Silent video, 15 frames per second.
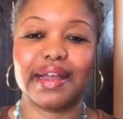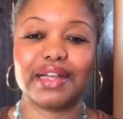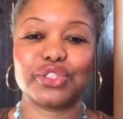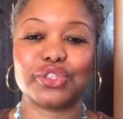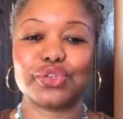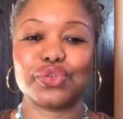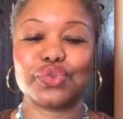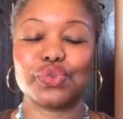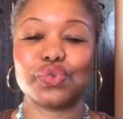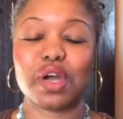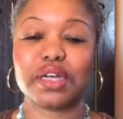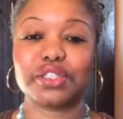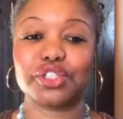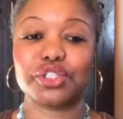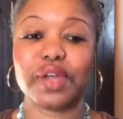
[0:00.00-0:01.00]
to our
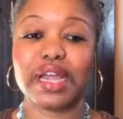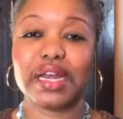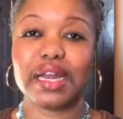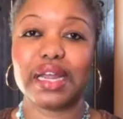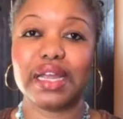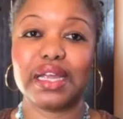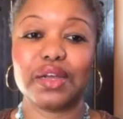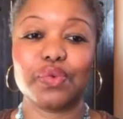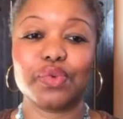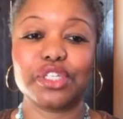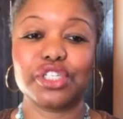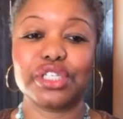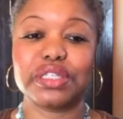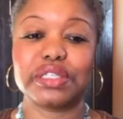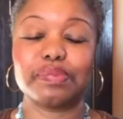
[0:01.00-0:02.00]
training, which
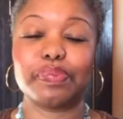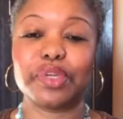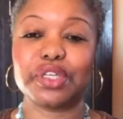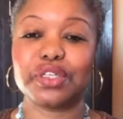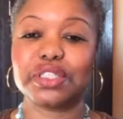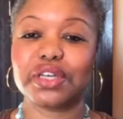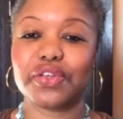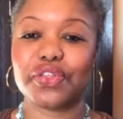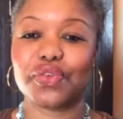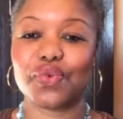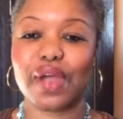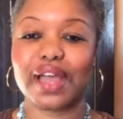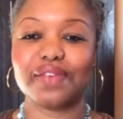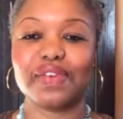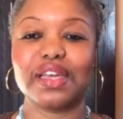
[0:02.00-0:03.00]
is Build a
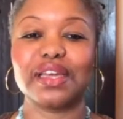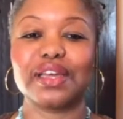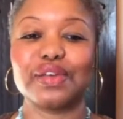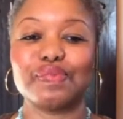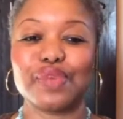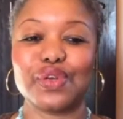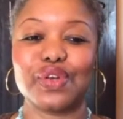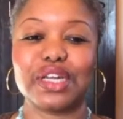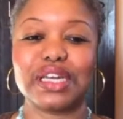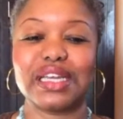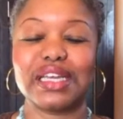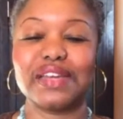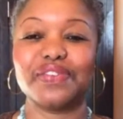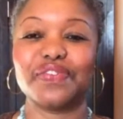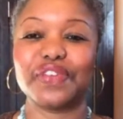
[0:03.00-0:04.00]
Thriving
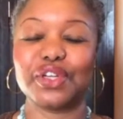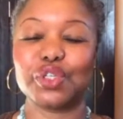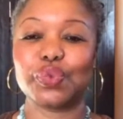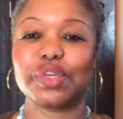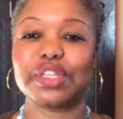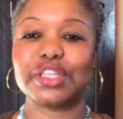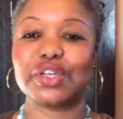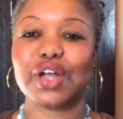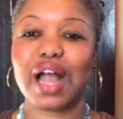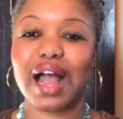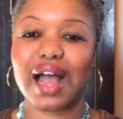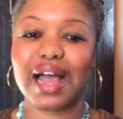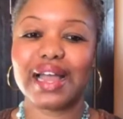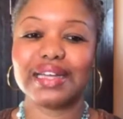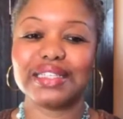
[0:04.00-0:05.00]
Community filled with your
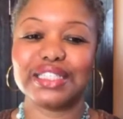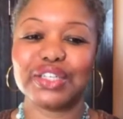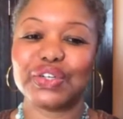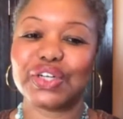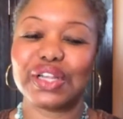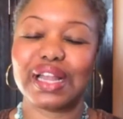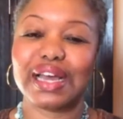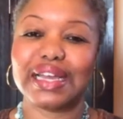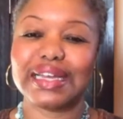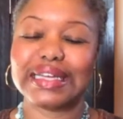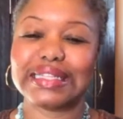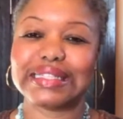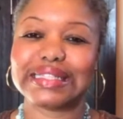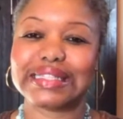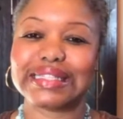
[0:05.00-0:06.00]
ideal
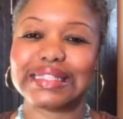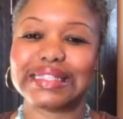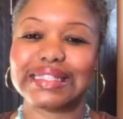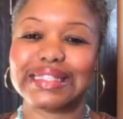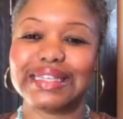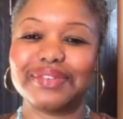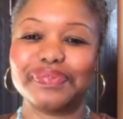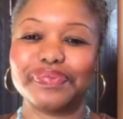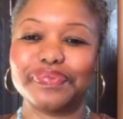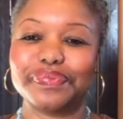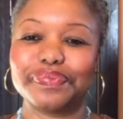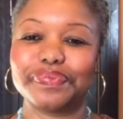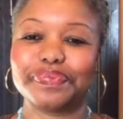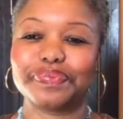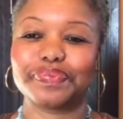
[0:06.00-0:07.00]
clients.
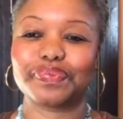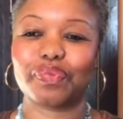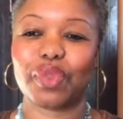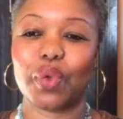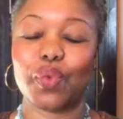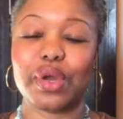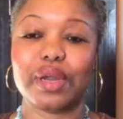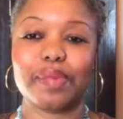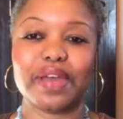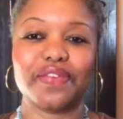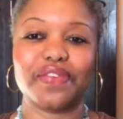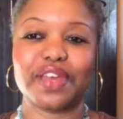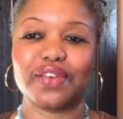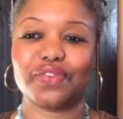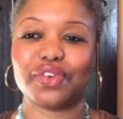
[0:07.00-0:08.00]
One of my
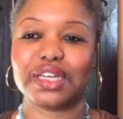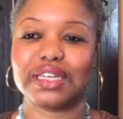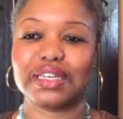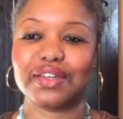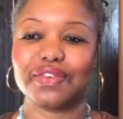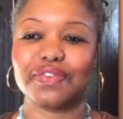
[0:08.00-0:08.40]
favorite